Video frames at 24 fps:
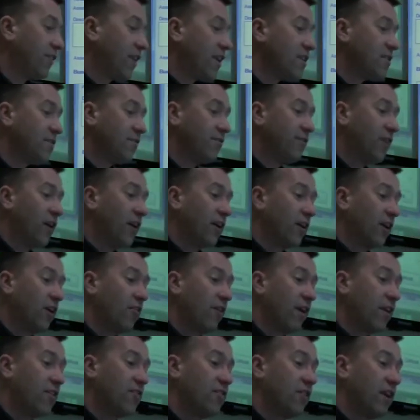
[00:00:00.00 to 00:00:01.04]
identifying
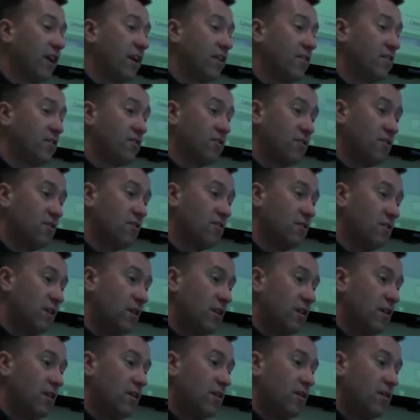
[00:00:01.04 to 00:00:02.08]
our assets,
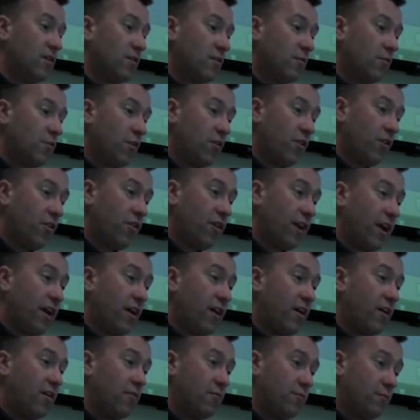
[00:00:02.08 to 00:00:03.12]
whether they
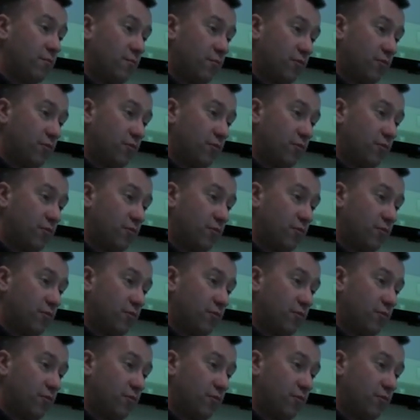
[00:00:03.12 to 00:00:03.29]
are